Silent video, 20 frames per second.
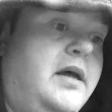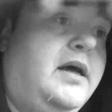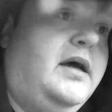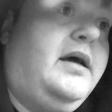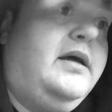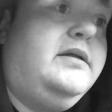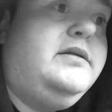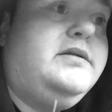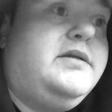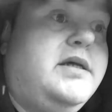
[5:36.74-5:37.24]

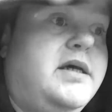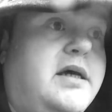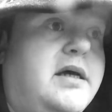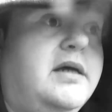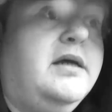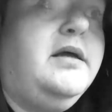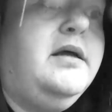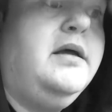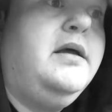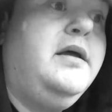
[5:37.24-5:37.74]
And
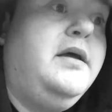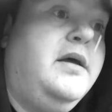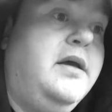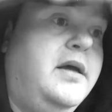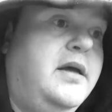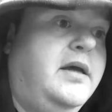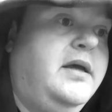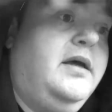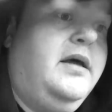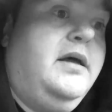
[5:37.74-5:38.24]

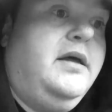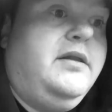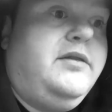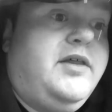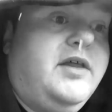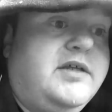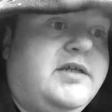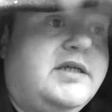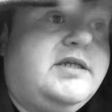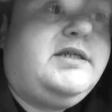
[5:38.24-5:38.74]

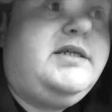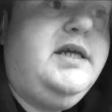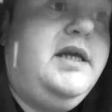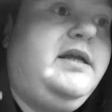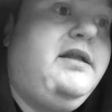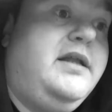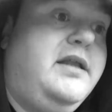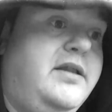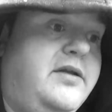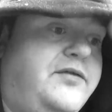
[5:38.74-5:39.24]
there's a
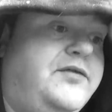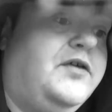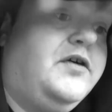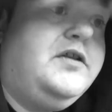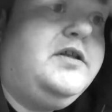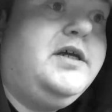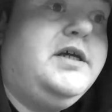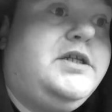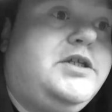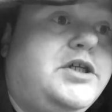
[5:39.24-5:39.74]
scene in the
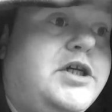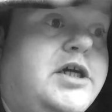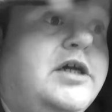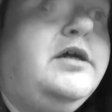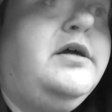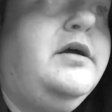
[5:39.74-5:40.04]
footage